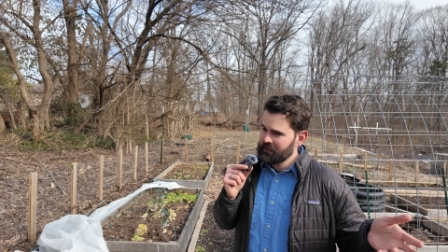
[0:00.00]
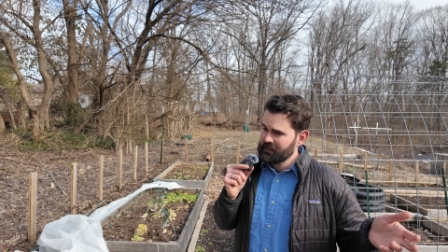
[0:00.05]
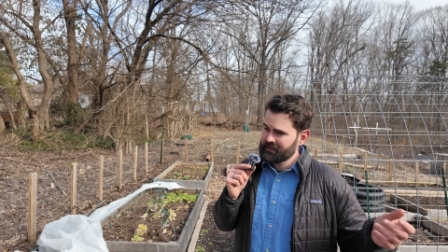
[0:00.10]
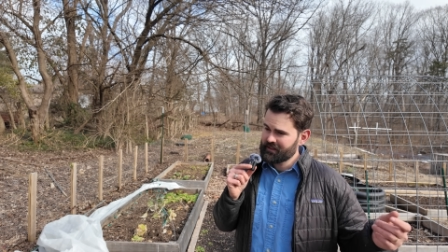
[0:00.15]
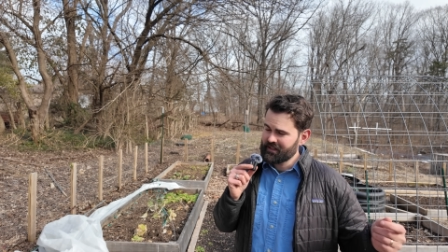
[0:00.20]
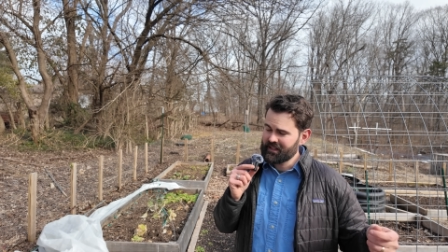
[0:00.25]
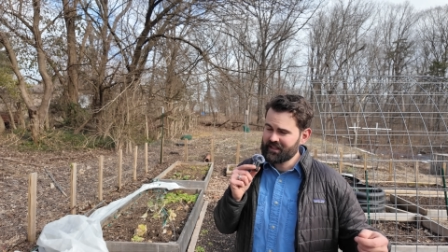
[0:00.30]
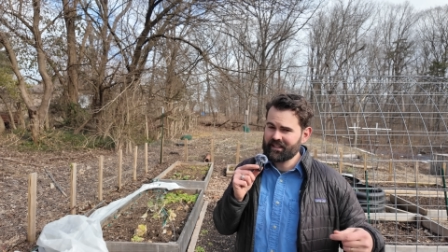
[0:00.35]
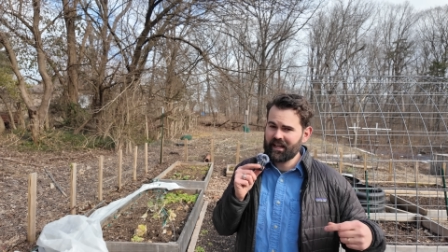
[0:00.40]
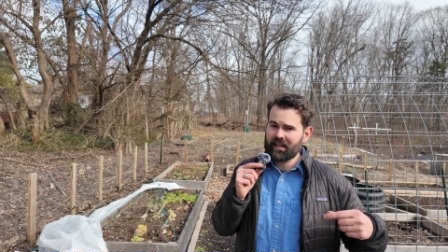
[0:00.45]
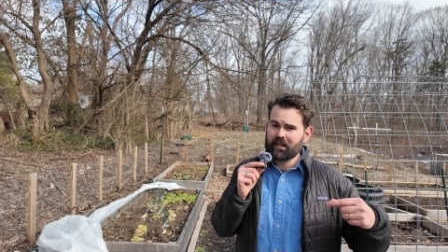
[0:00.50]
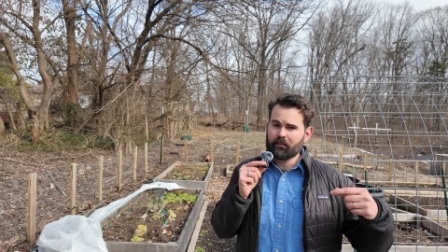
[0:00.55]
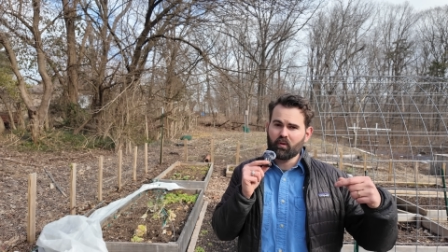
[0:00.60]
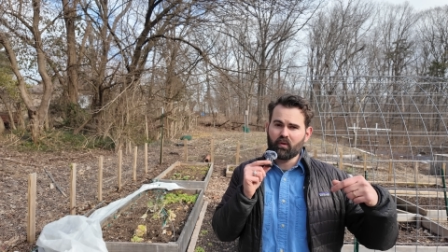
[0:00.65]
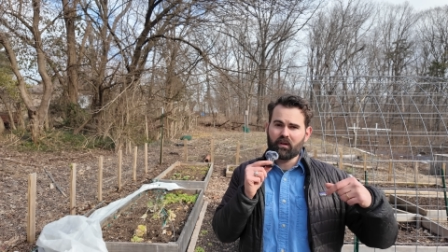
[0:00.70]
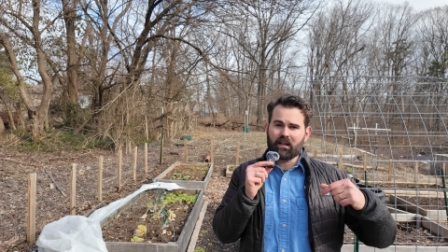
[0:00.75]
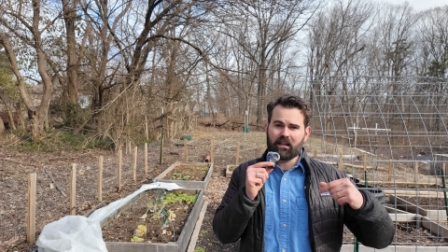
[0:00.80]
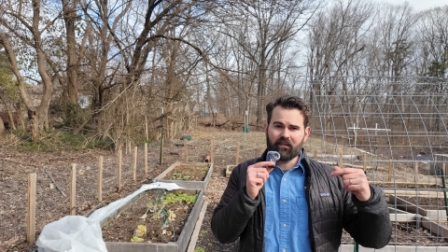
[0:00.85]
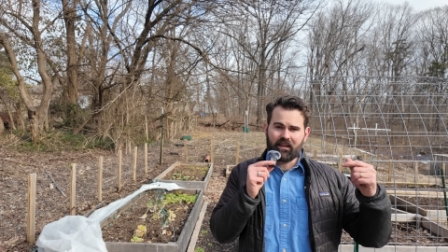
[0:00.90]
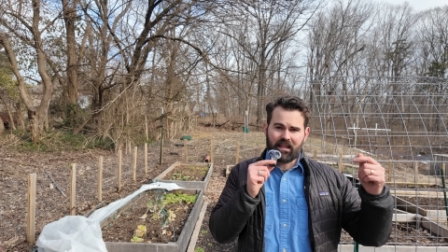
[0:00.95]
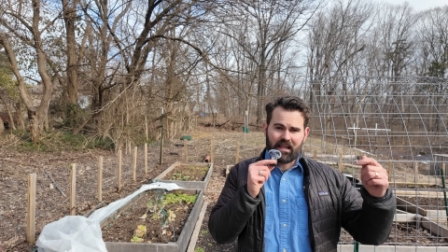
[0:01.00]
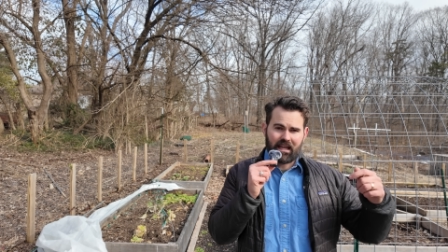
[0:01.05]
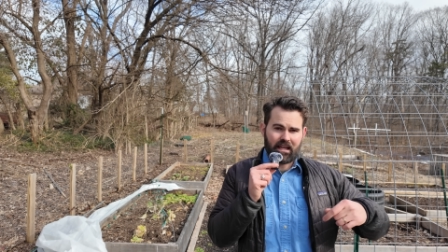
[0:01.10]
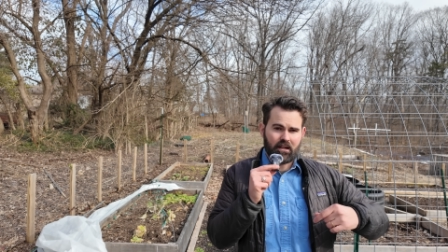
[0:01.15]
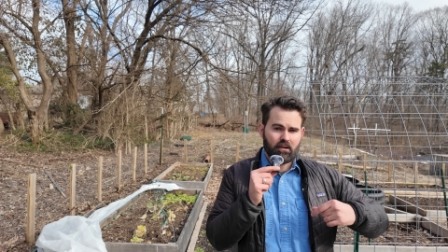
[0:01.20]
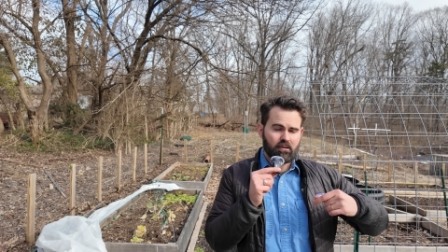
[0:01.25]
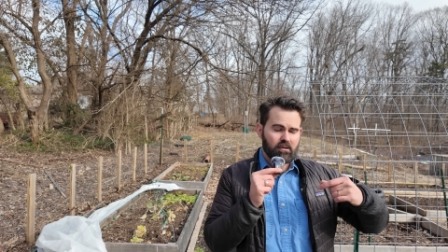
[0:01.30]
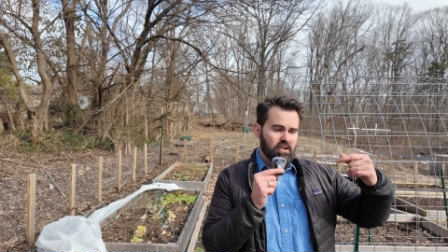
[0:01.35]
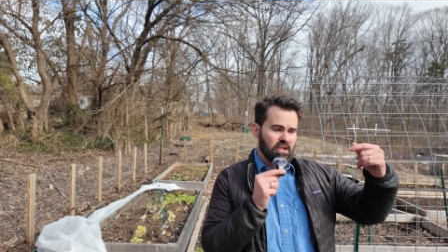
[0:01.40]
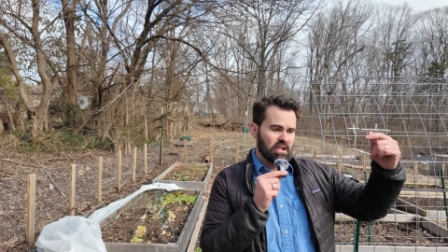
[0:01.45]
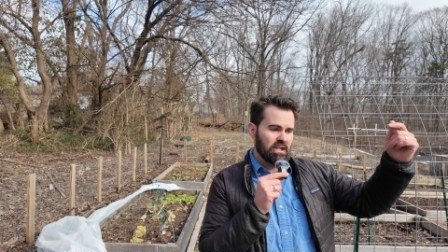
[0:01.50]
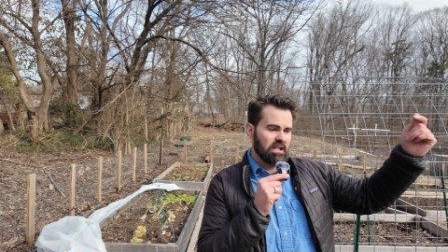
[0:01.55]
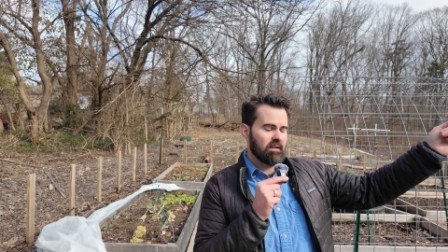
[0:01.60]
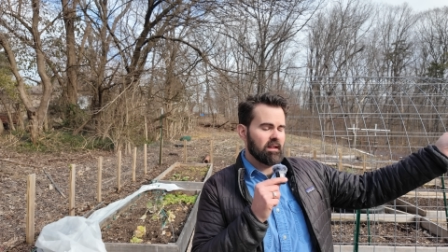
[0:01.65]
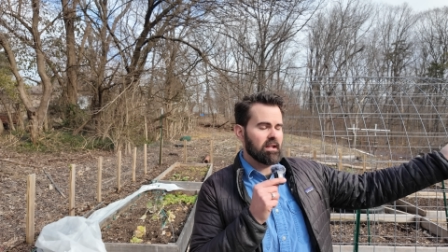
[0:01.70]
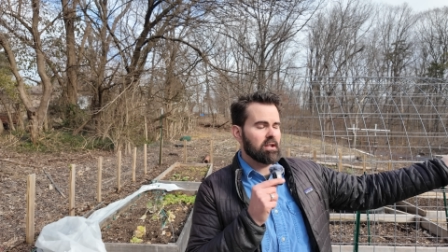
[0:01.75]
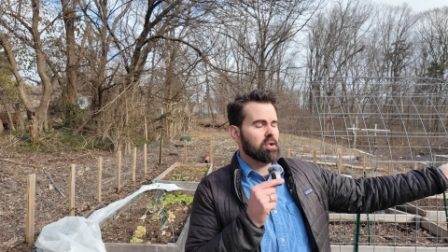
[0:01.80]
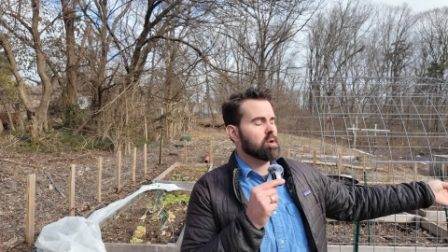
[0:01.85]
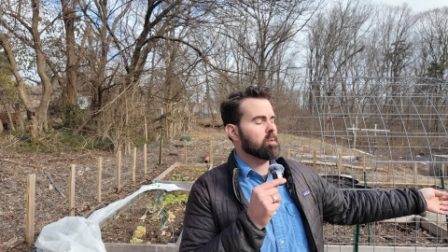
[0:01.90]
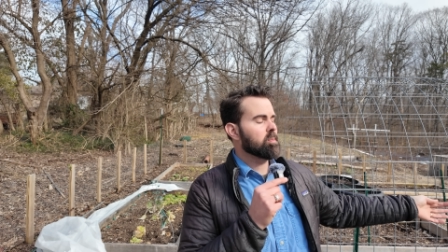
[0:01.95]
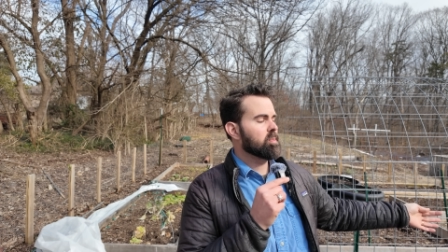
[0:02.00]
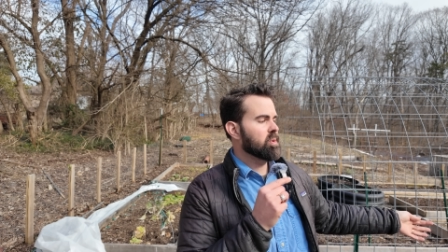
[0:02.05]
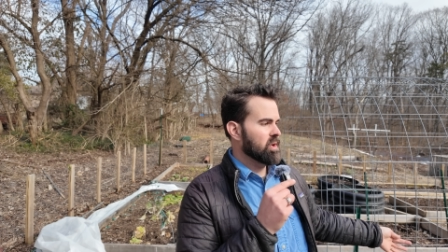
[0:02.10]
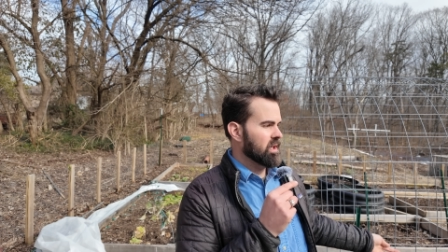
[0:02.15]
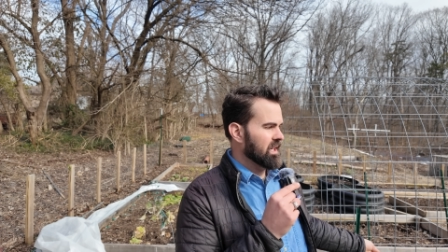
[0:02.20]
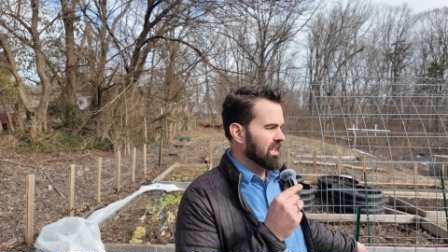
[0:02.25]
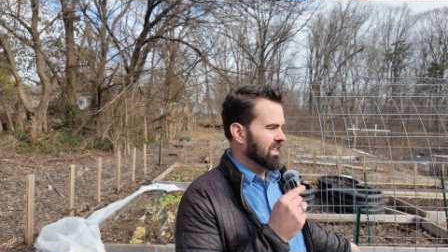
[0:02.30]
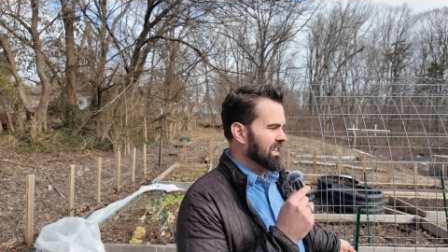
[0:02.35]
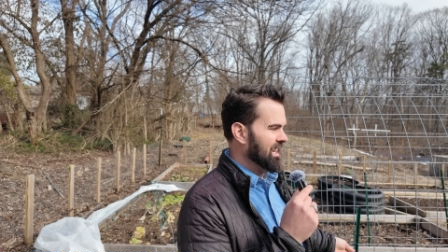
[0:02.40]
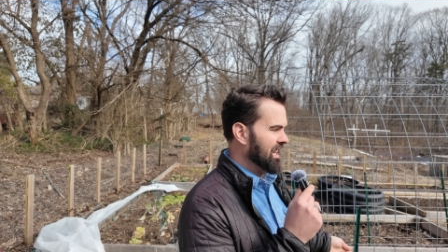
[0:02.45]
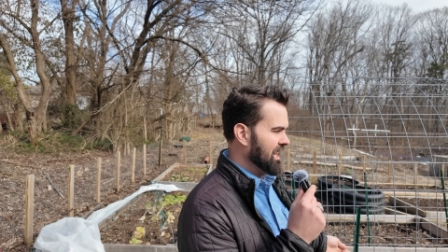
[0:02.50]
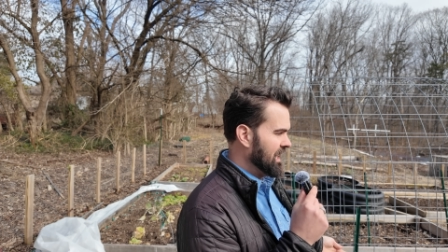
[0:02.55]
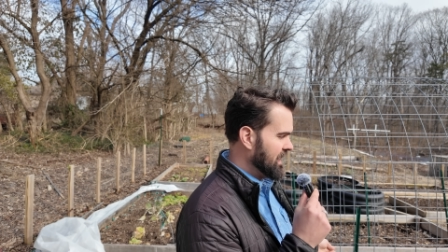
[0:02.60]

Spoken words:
Sustainable in the energy that you're putting